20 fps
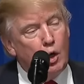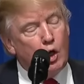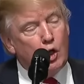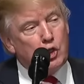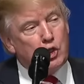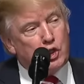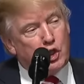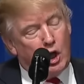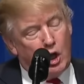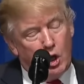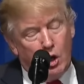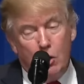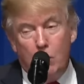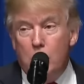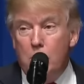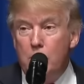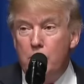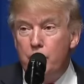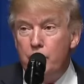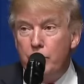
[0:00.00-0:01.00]

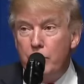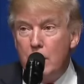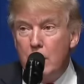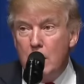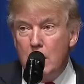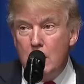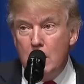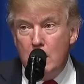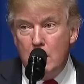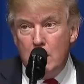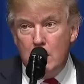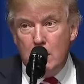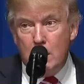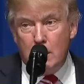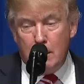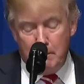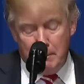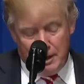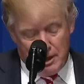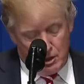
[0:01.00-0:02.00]
Also,
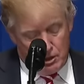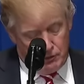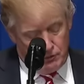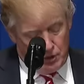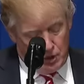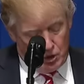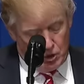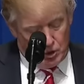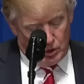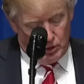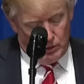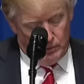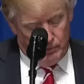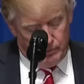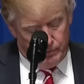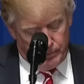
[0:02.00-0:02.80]
Commander Vogel